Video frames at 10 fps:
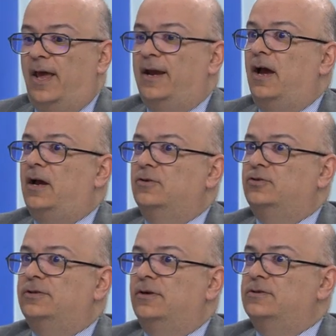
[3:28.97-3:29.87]
Lanka
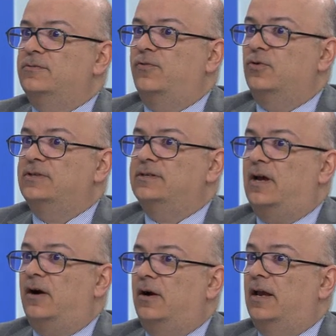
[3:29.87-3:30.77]
counterterrorism forces
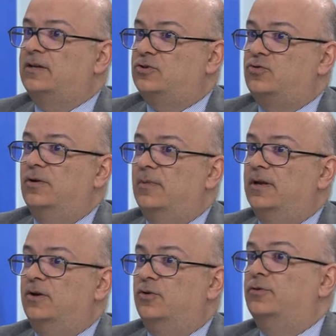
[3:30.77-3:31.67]
are
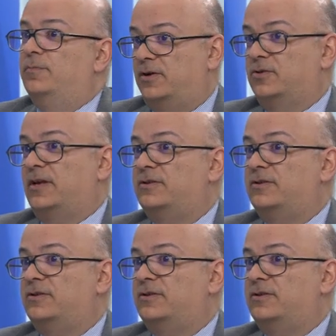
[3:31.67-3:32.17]
extremely good because,